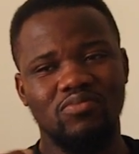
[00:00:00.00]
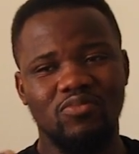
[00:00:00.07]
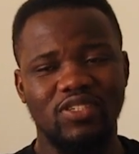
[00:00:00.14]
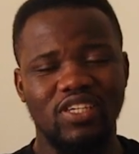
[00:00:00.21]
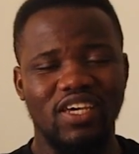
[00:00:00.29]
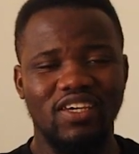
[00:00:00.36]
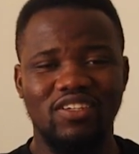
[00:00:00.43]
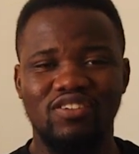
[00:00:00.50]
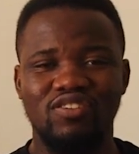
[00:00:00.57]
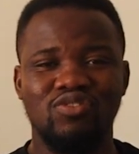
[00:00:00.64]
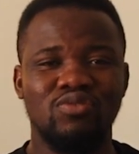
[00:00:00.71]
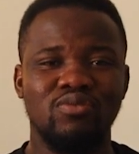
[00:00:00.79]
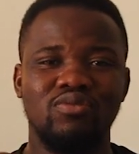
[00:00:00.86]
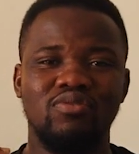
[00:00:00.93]
yeah,
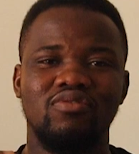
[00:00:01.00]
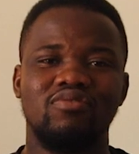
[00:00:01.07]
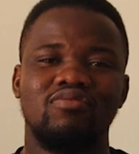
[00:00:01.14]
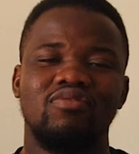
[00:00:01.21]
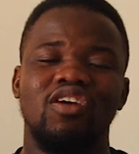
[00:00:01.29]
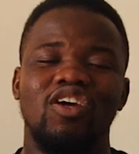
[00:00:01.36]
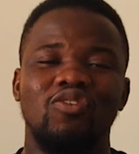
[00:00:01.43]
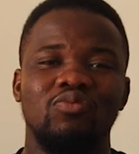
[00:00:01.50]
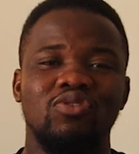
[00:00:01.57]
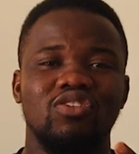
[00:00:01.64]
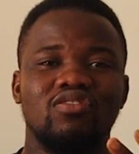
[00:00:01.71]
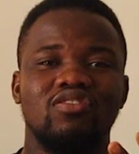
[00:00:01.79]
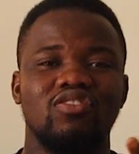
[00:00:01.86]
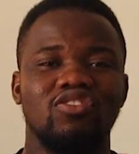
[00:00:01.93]
so
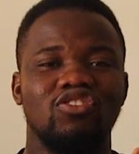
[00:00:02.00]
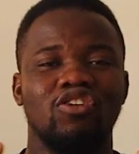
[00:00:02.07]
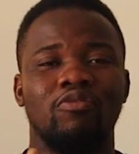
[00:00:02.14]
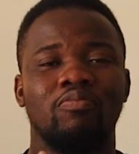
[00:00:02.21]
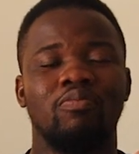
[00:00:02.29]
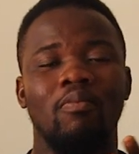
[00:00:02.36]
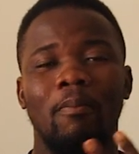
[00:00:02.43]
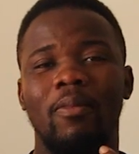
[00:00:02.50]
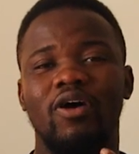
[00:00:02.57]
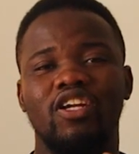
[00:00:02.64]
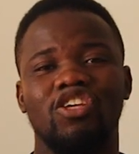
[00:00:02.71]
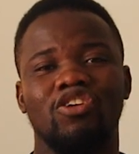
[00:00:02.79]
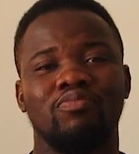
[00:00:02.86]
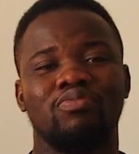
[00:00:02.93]
with your
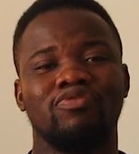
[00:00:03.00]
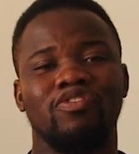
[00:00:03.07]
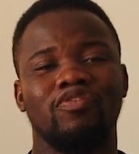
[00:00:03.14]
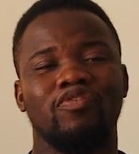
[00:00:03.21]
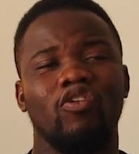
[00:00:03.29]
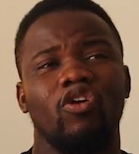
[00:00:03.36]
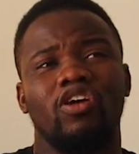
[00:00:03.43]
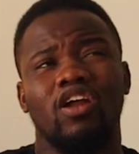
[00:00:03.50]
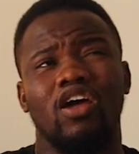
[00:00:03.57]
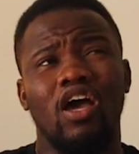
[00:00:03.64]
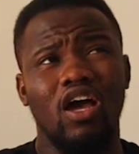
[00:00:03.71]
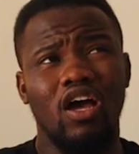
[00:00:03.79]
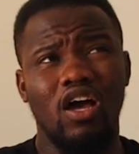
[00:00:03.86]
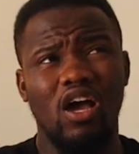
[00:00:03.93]
money, your proof of fund,
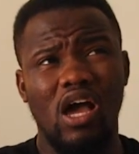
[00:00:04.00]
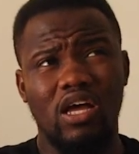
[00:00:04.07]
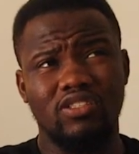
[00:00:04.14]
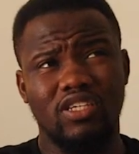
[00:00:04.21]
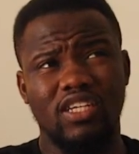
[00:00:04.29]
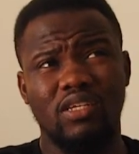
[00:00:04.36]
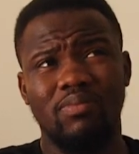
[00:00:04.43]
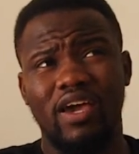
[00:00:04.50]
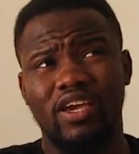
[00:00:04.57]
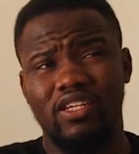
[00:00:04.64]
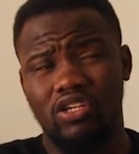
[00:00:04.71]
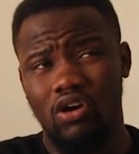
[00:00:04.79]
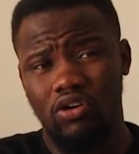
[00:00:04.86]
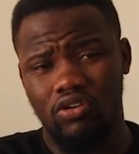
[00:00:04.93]
so I did
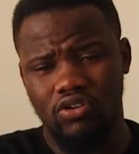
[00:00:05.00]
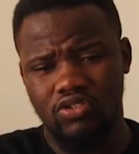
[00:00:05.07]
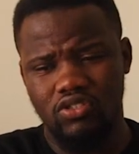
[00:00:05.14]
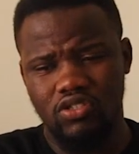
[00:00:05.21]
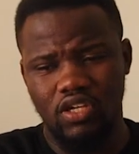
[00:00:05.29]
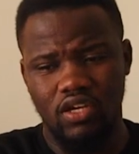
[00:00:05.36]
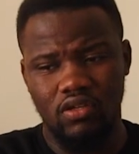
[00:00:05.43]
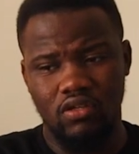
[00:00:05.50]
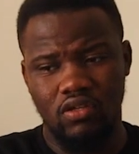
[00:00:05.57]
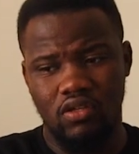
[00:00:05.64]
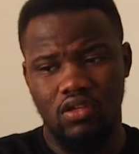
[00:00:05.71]
mine in August, yeah,